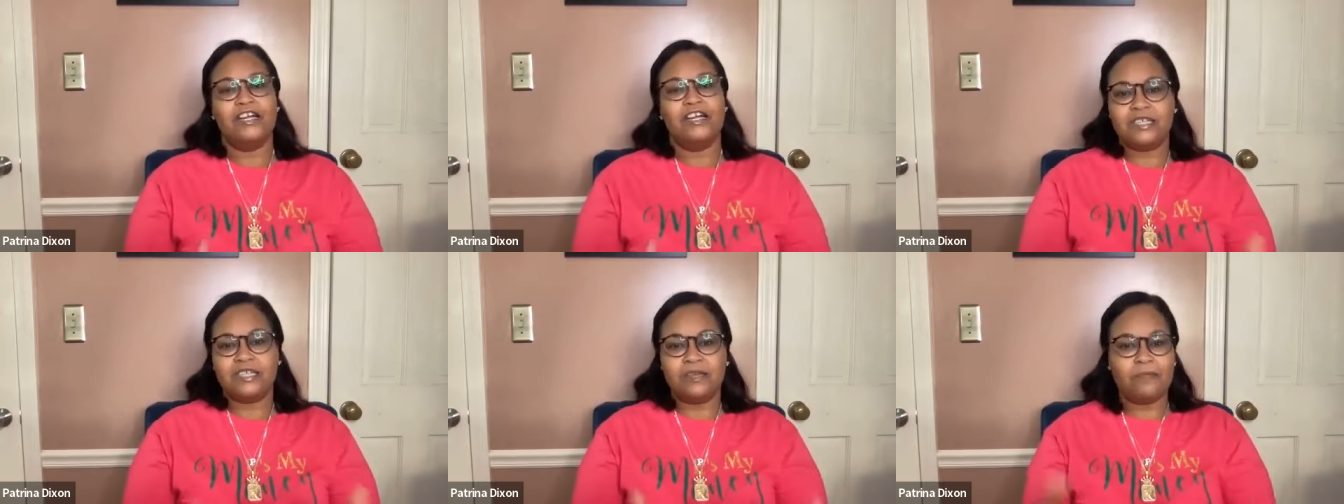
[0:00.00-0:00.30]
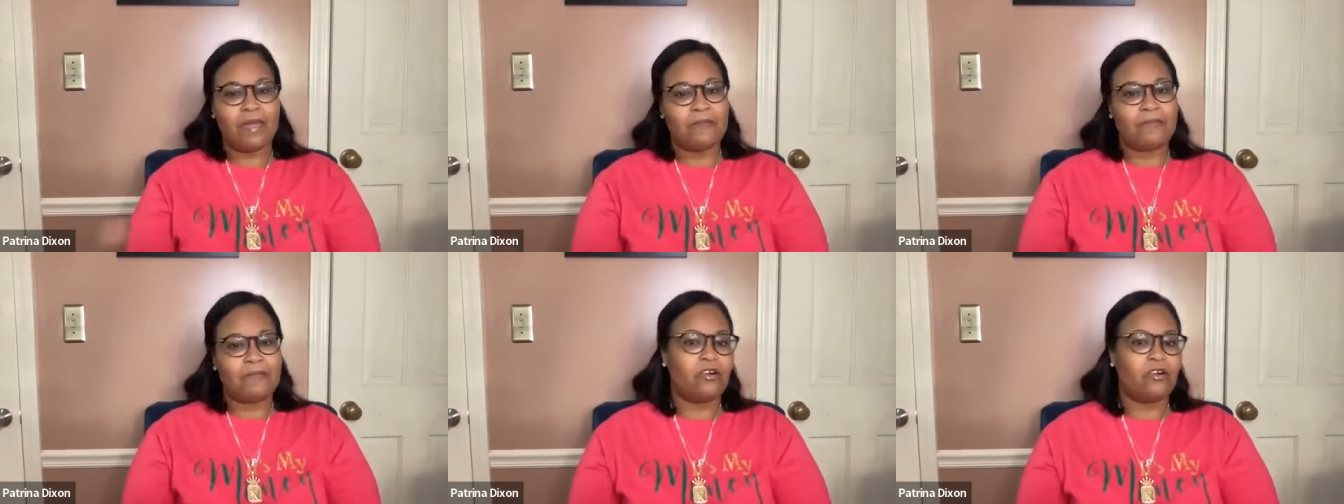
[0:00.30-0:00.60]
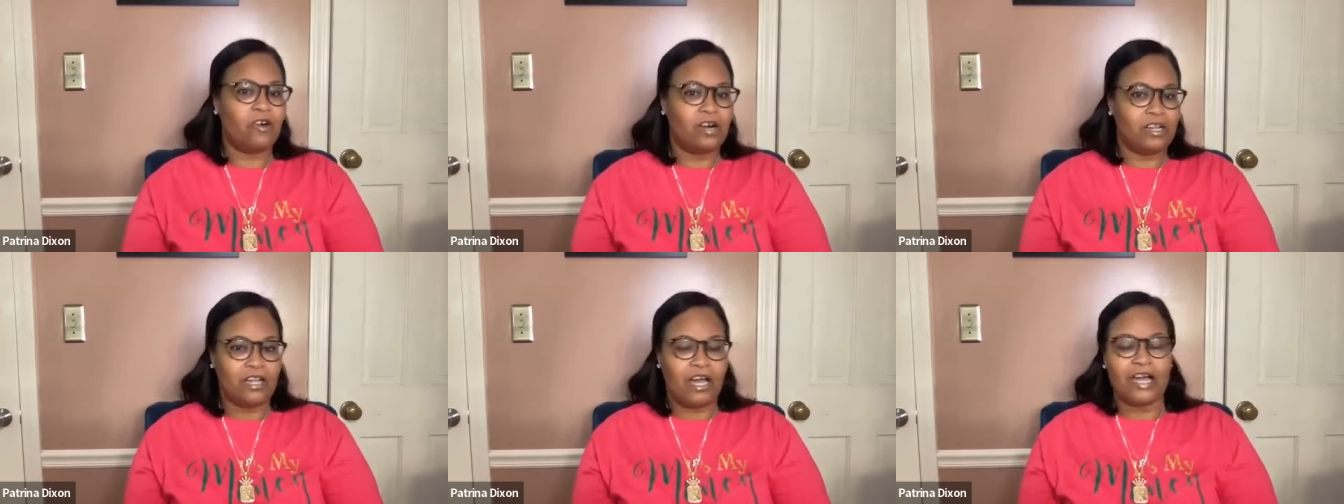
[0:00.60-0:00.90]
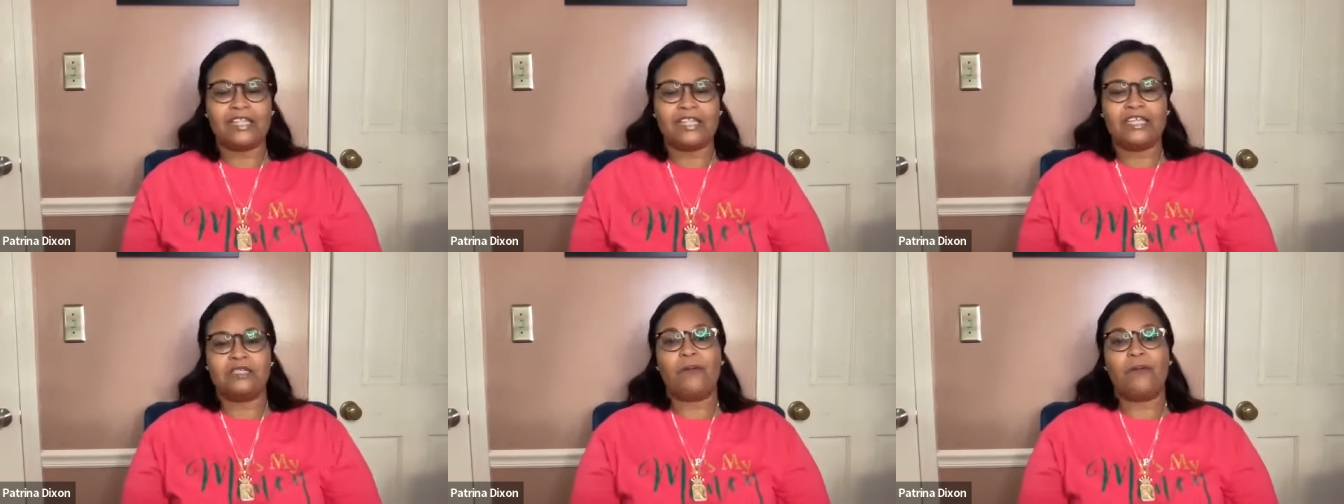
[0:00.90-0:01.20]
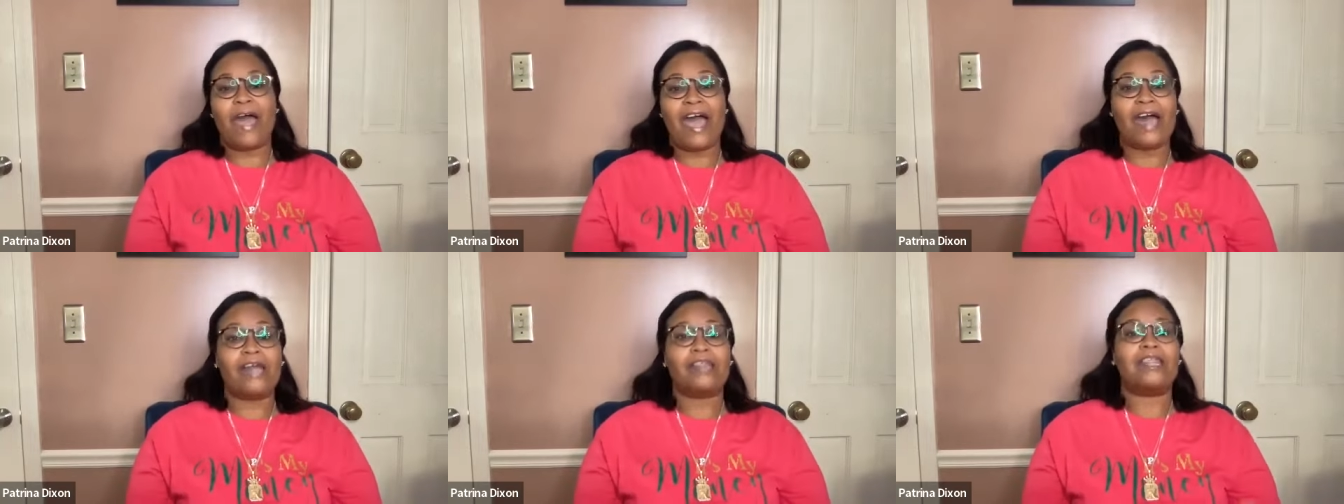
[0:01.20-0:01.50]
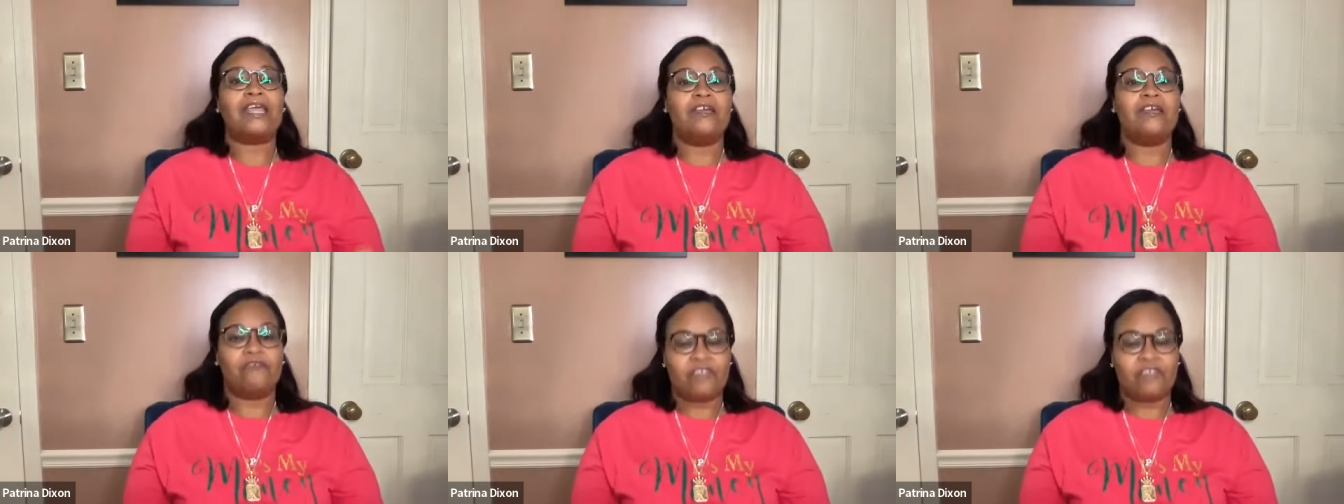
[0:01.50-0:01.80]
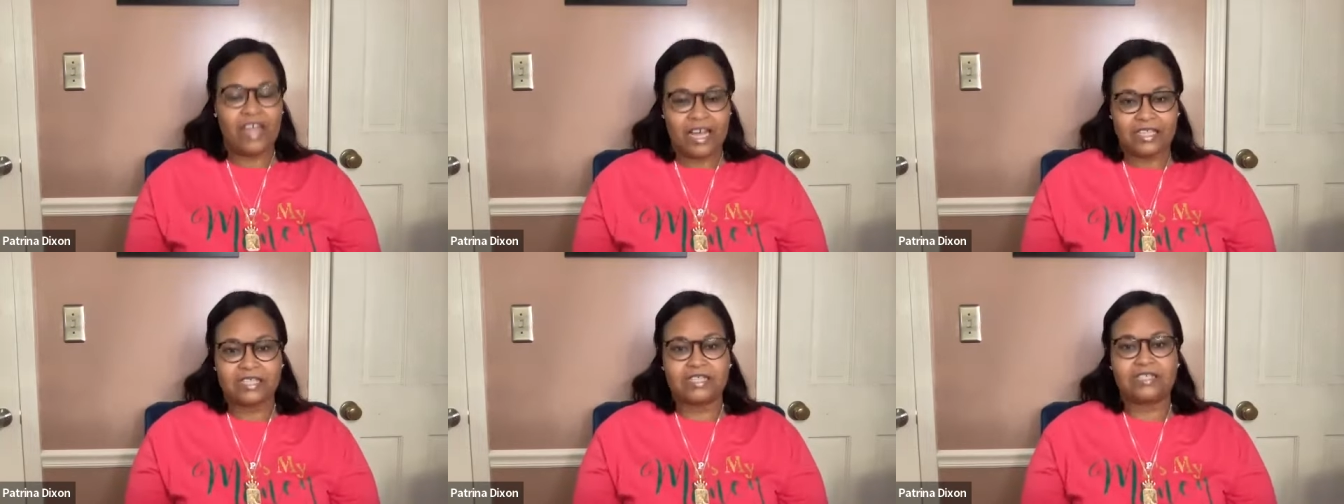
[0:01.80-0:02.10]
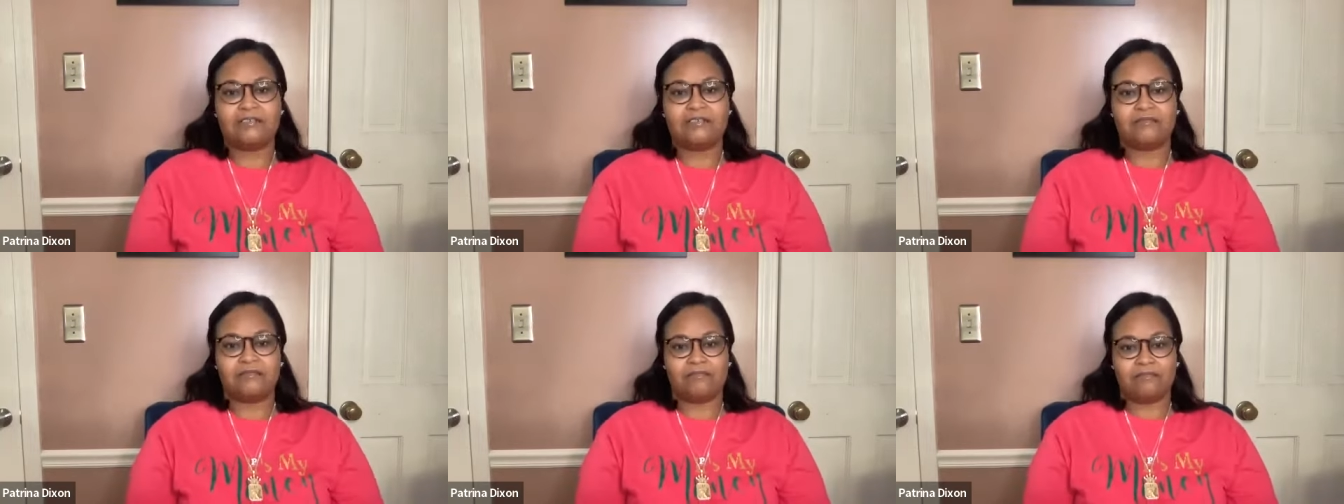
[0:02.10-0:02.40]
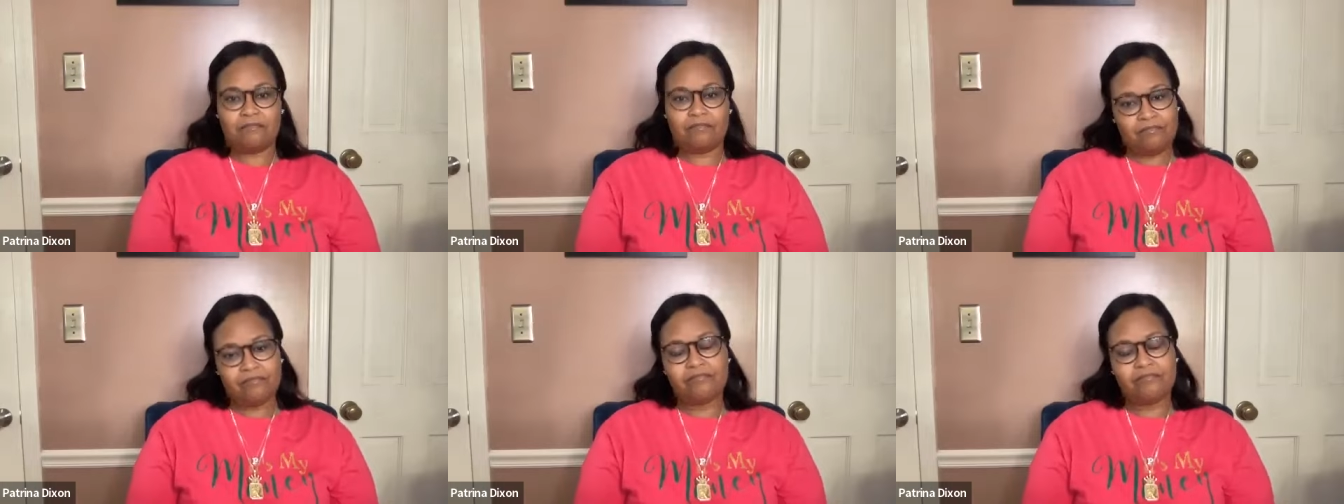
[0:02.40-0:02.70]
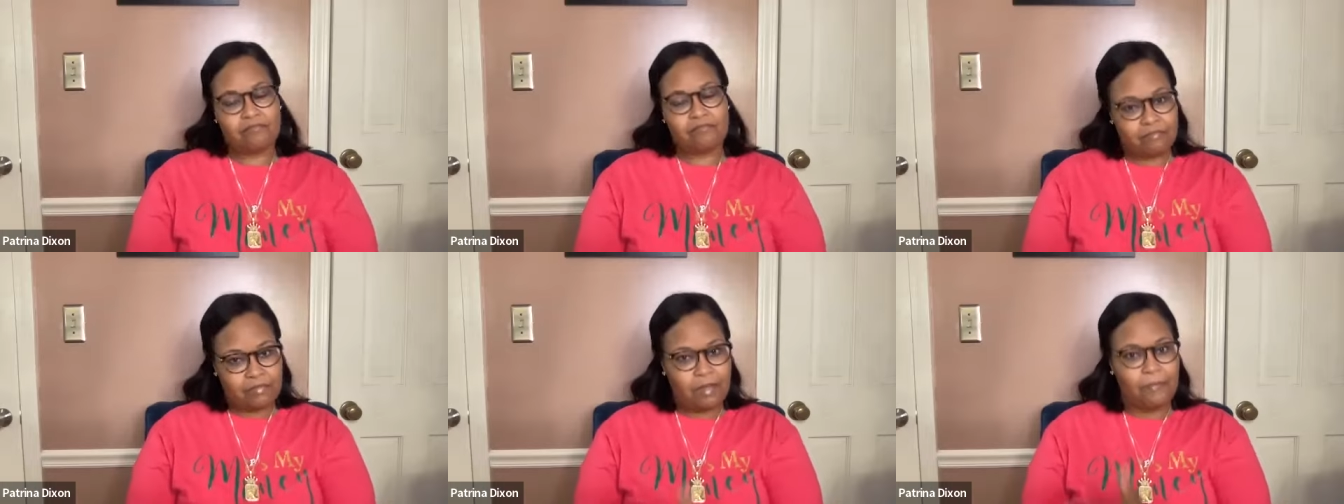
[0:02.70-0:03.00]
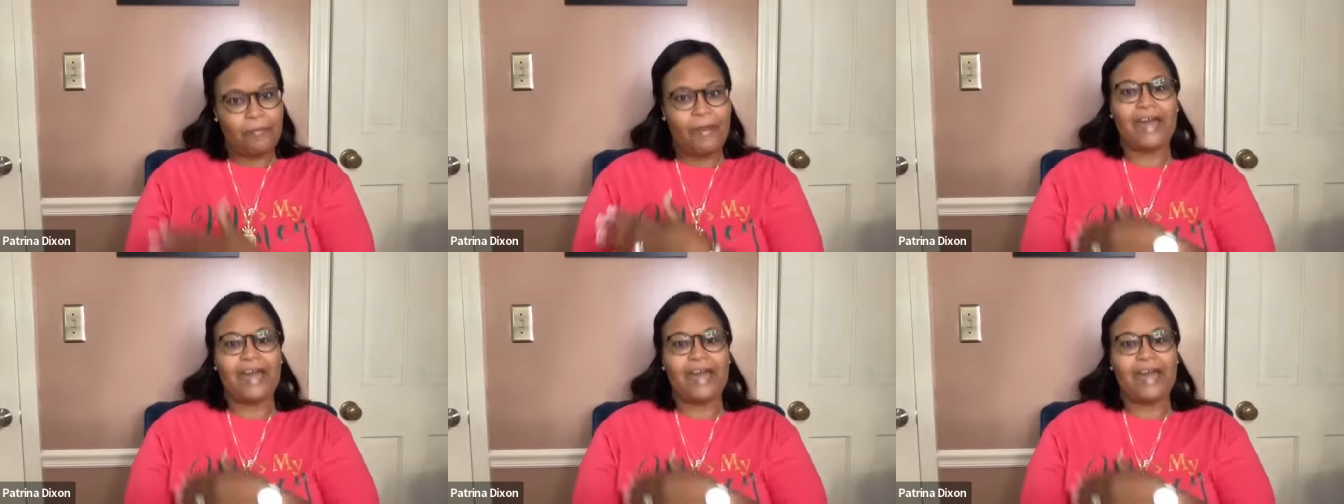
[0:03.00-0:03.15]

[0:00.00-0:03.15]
to maybe go along this path, if that's the